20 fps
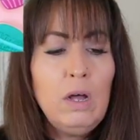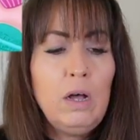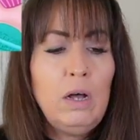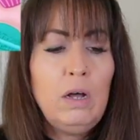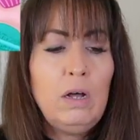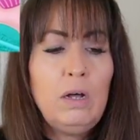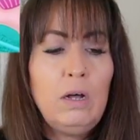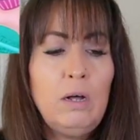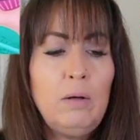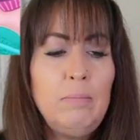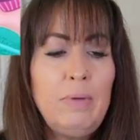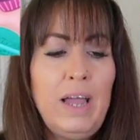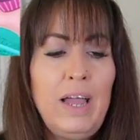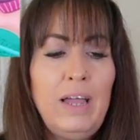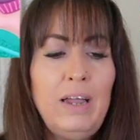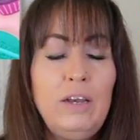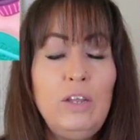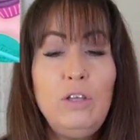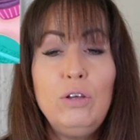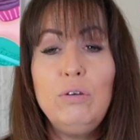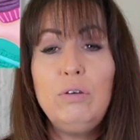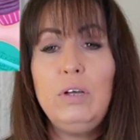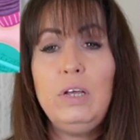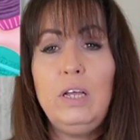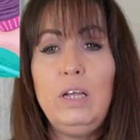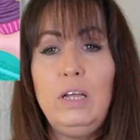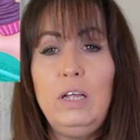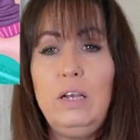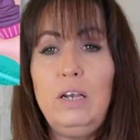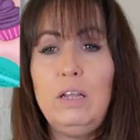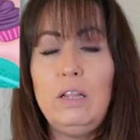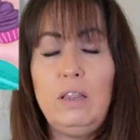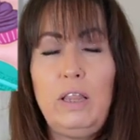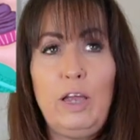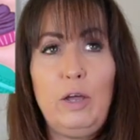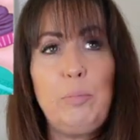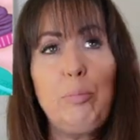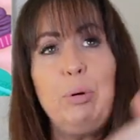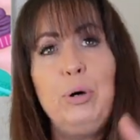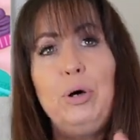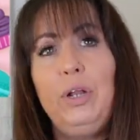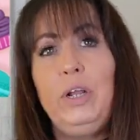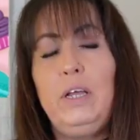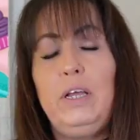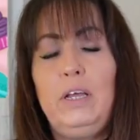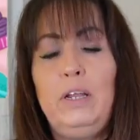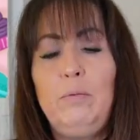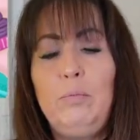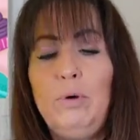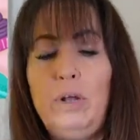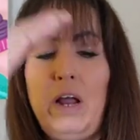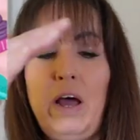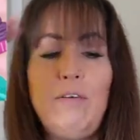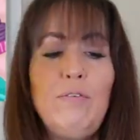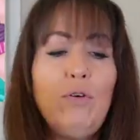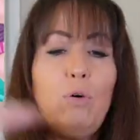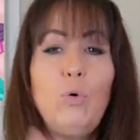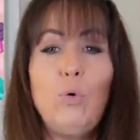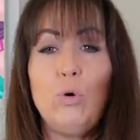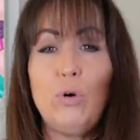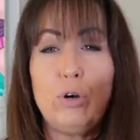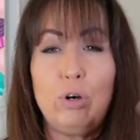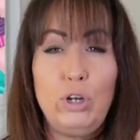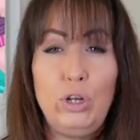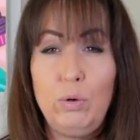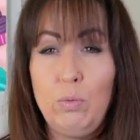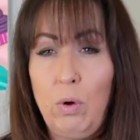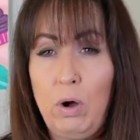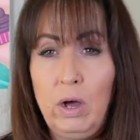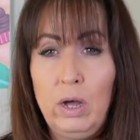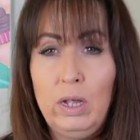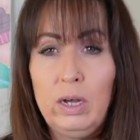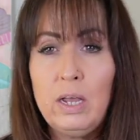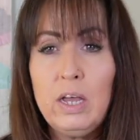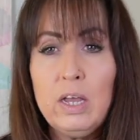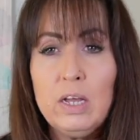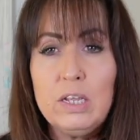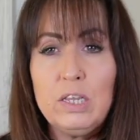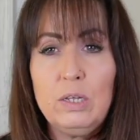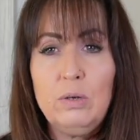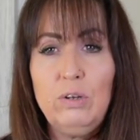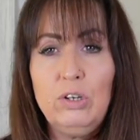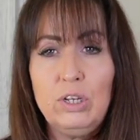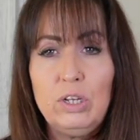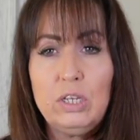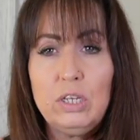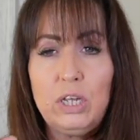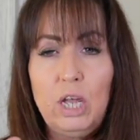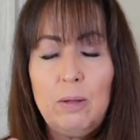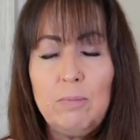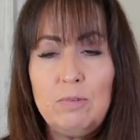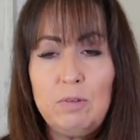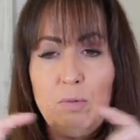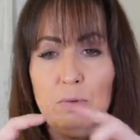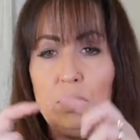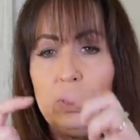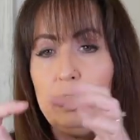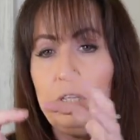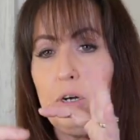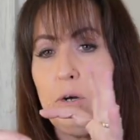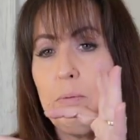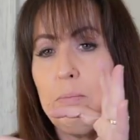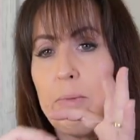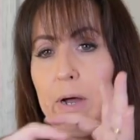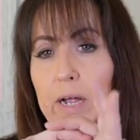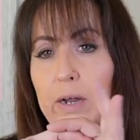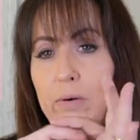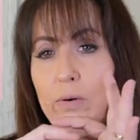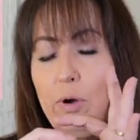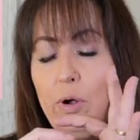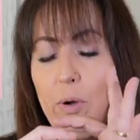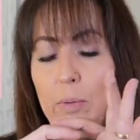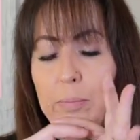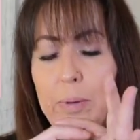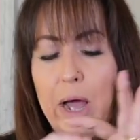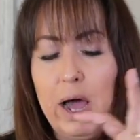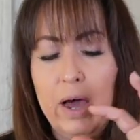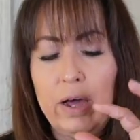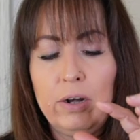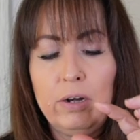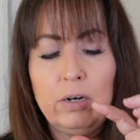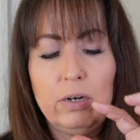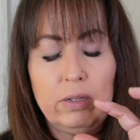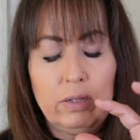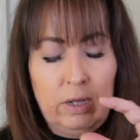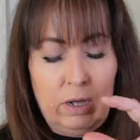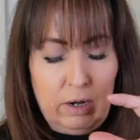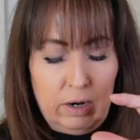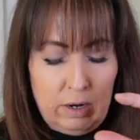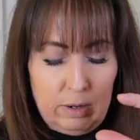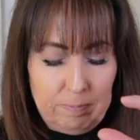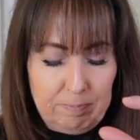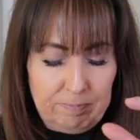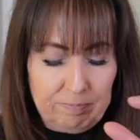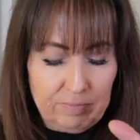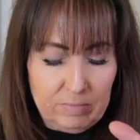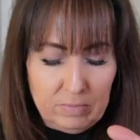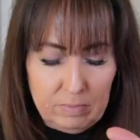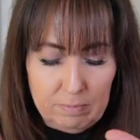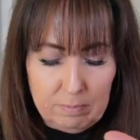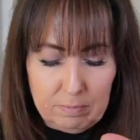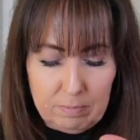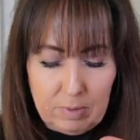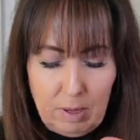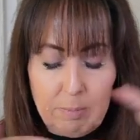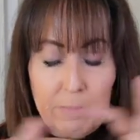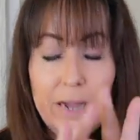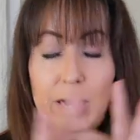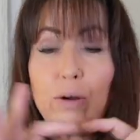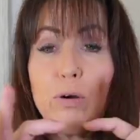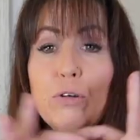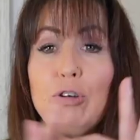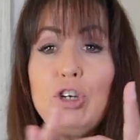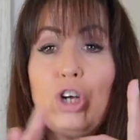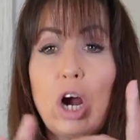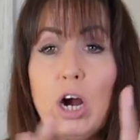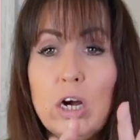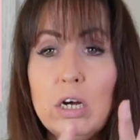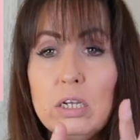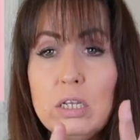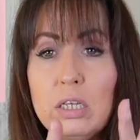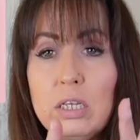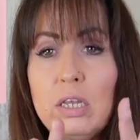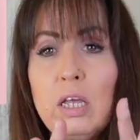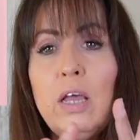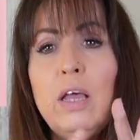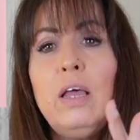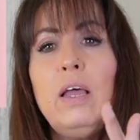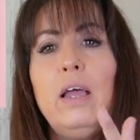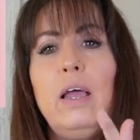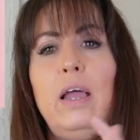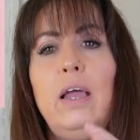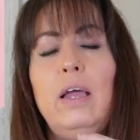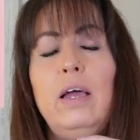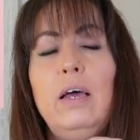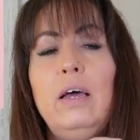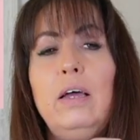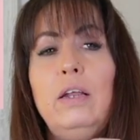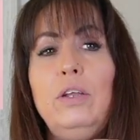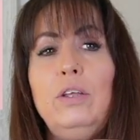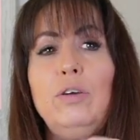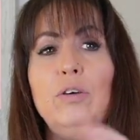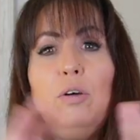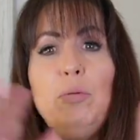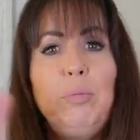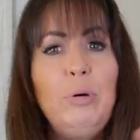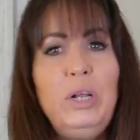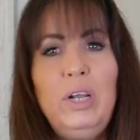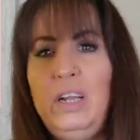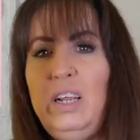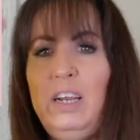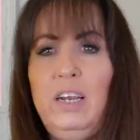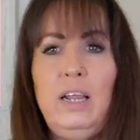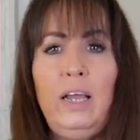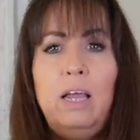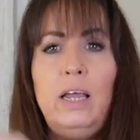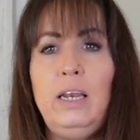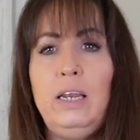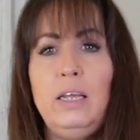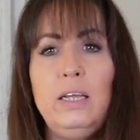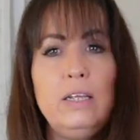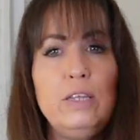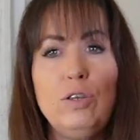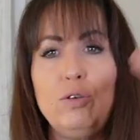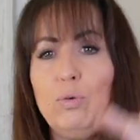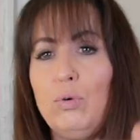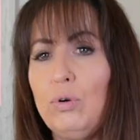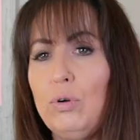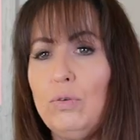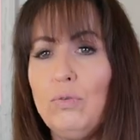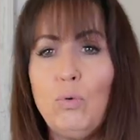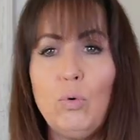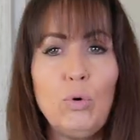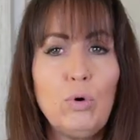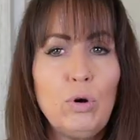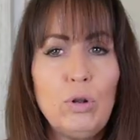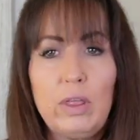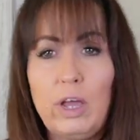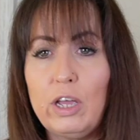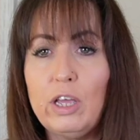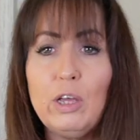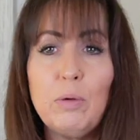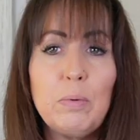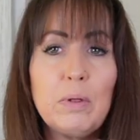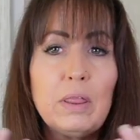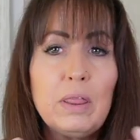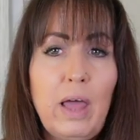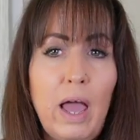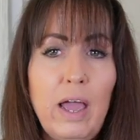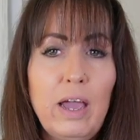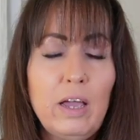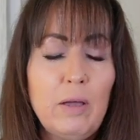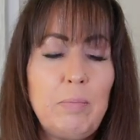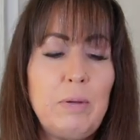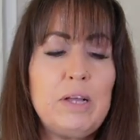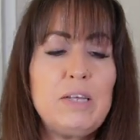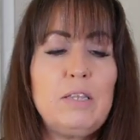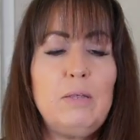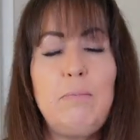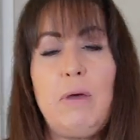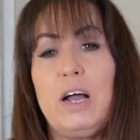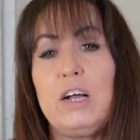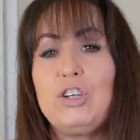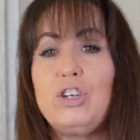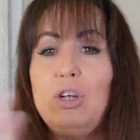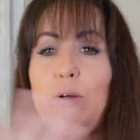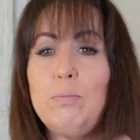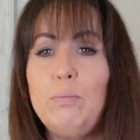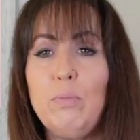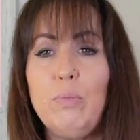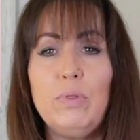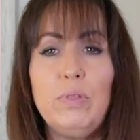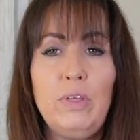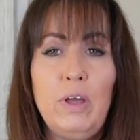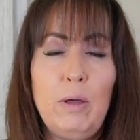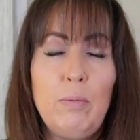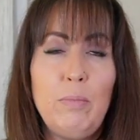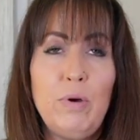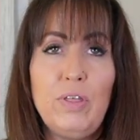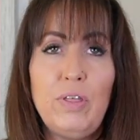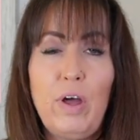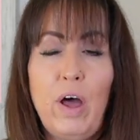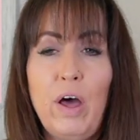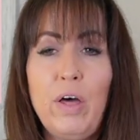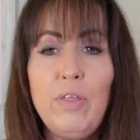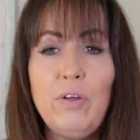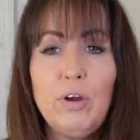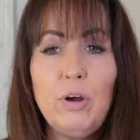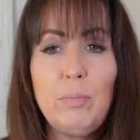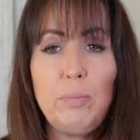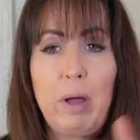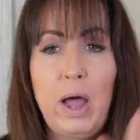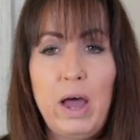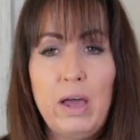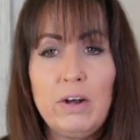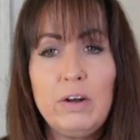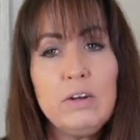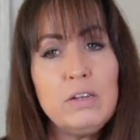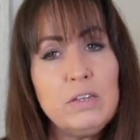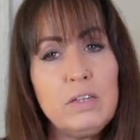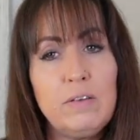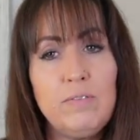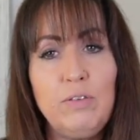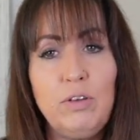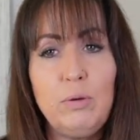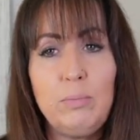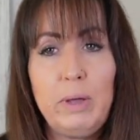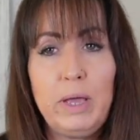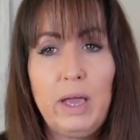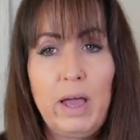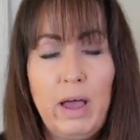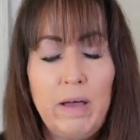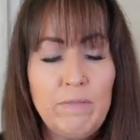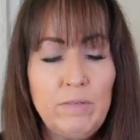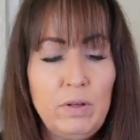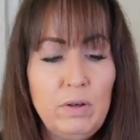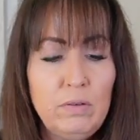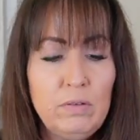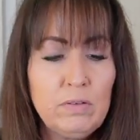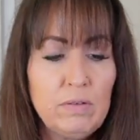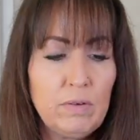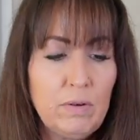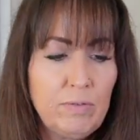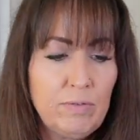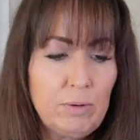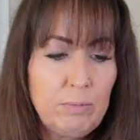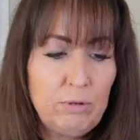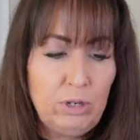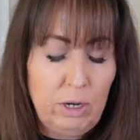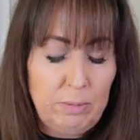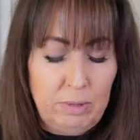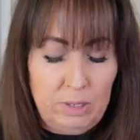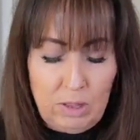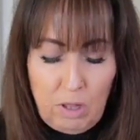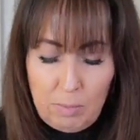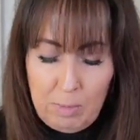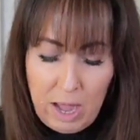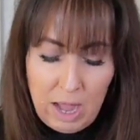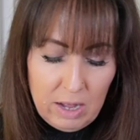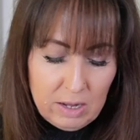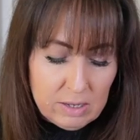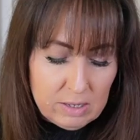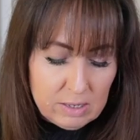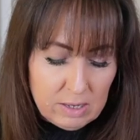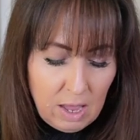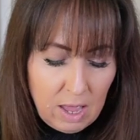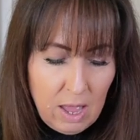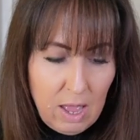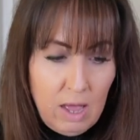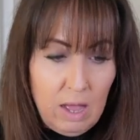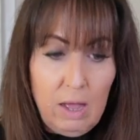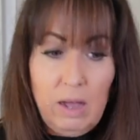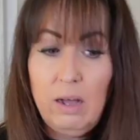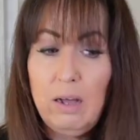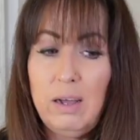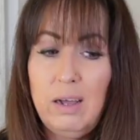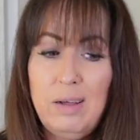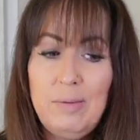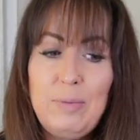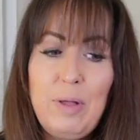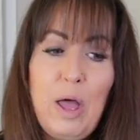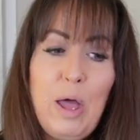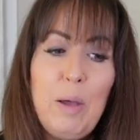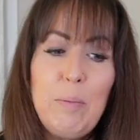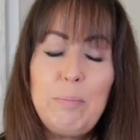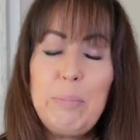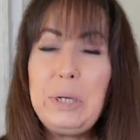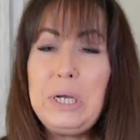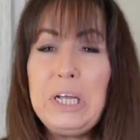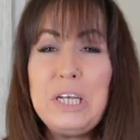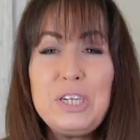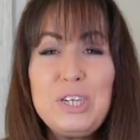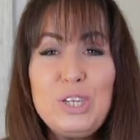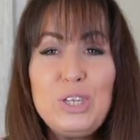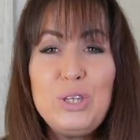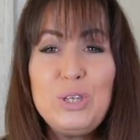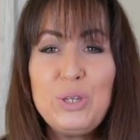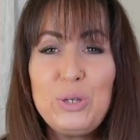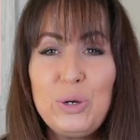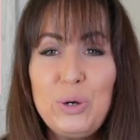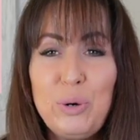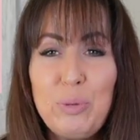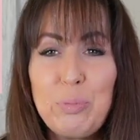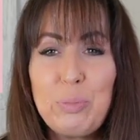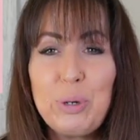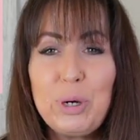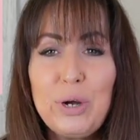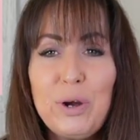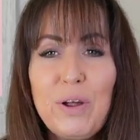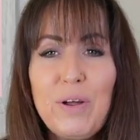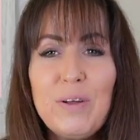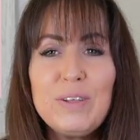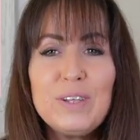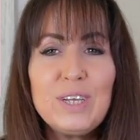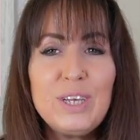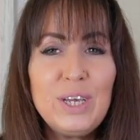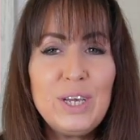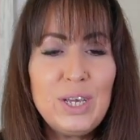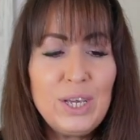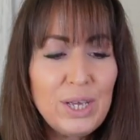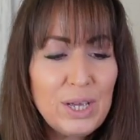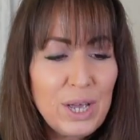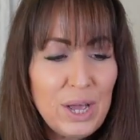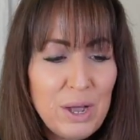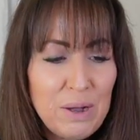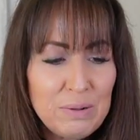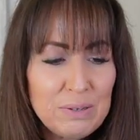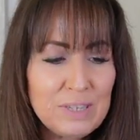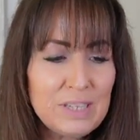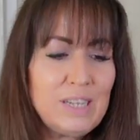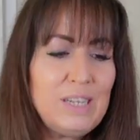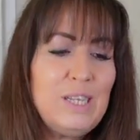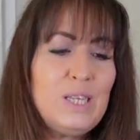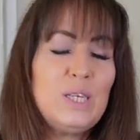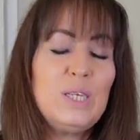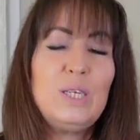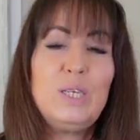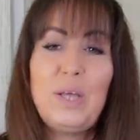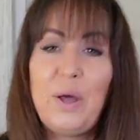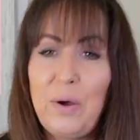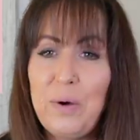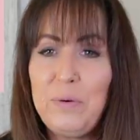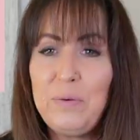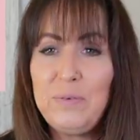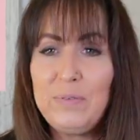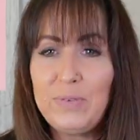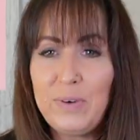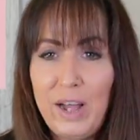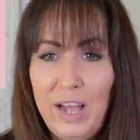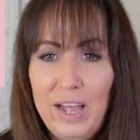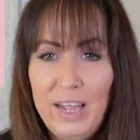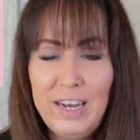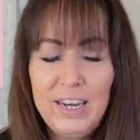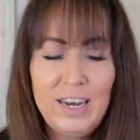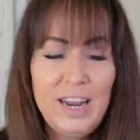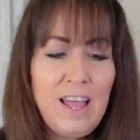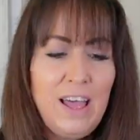And you can like put it in whatever order you want. So it just comes with the little micro pattern or micro charts, and you can put it in any sort of order that you would like, mix and match them with other patterns if you may have those from Jaimie Lomax. But yeah, super cute. It's so fun.